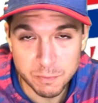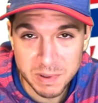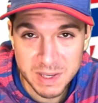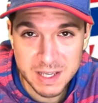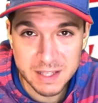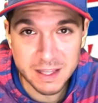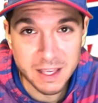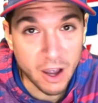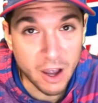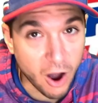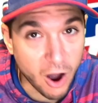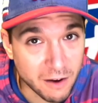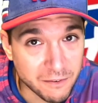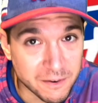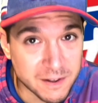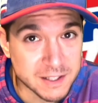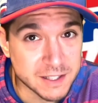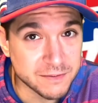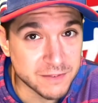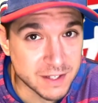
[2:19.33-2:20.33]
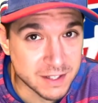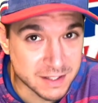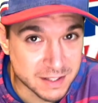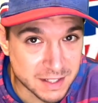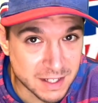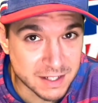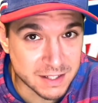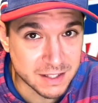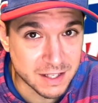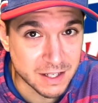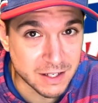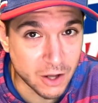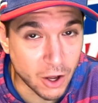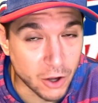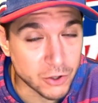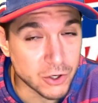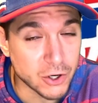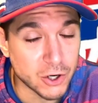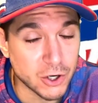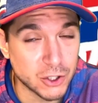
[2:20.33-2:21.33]
being the offensive assistant
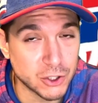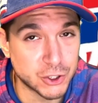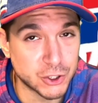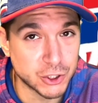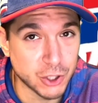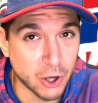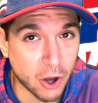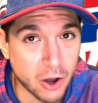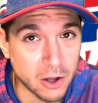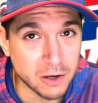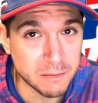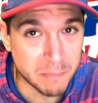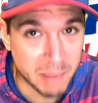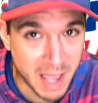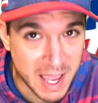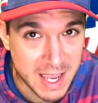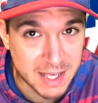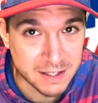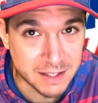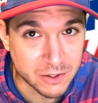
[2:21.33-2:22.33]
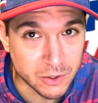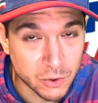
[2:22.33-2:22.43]
under Sean Payton,